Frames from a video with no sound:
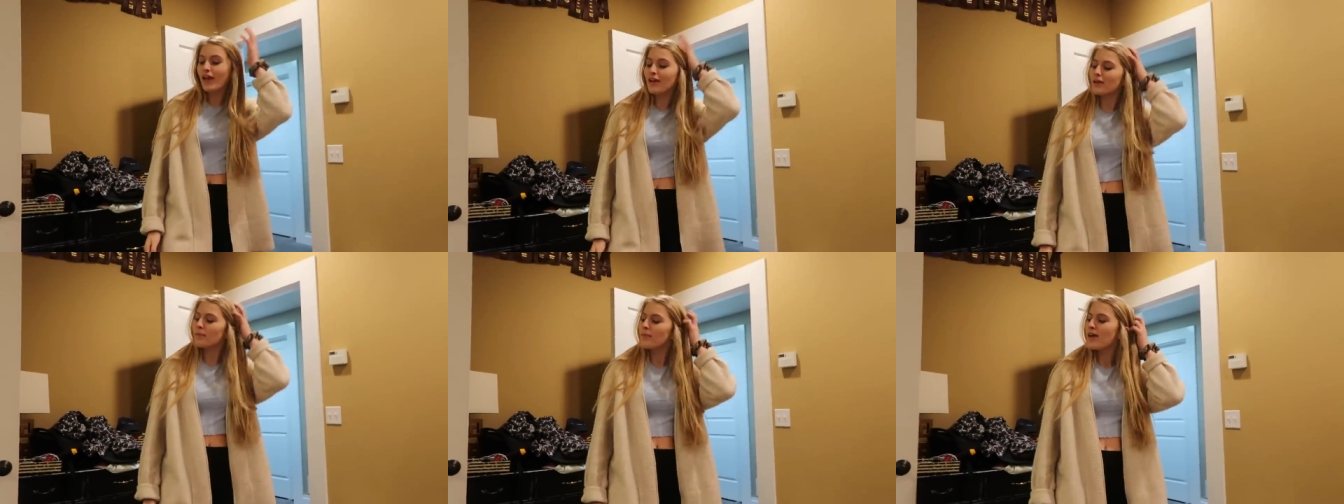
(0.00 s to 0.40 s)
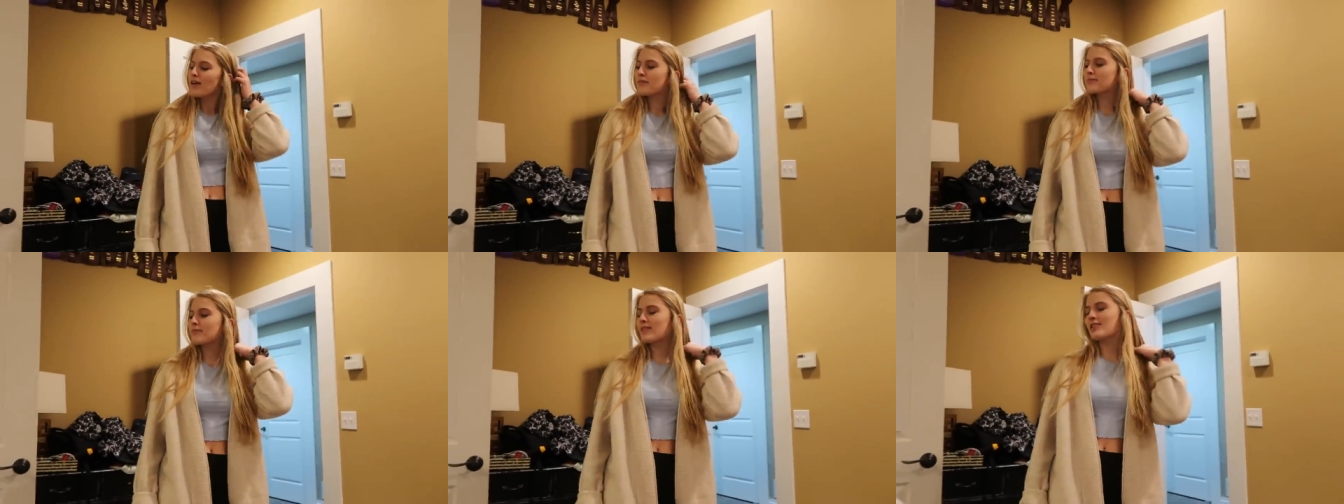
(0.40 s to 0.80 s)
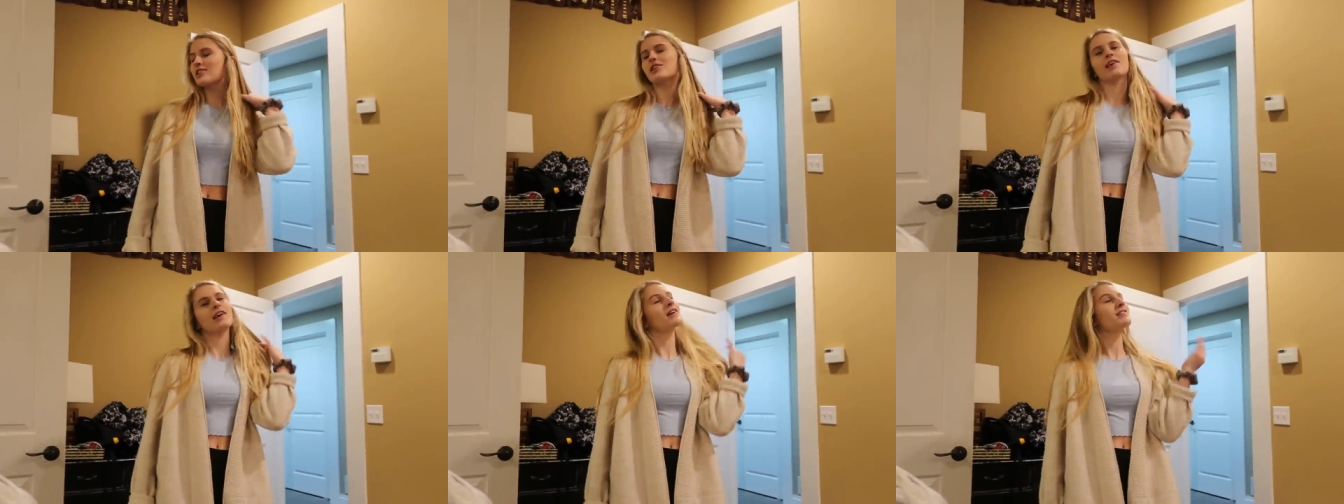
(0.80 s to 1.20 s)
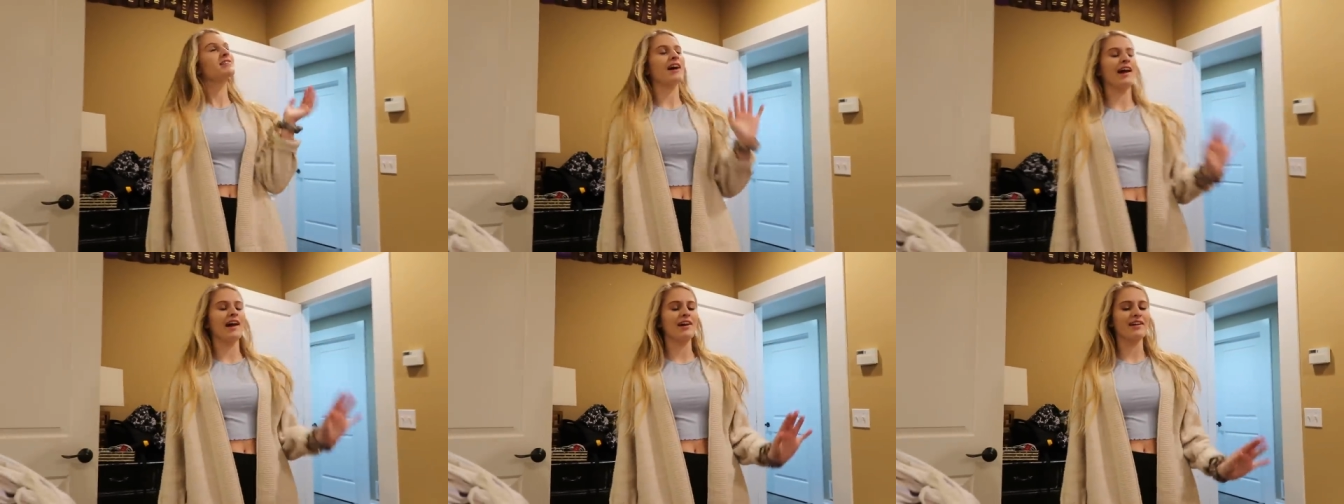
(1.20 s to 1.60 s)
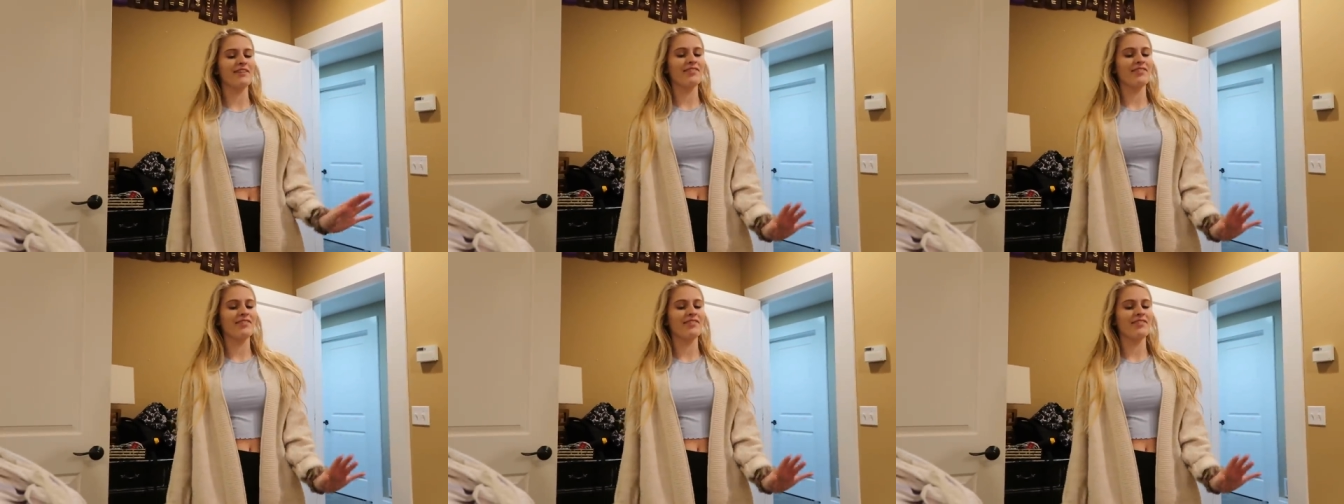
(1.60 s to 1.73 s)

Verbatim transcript: like, sometimes you just get tired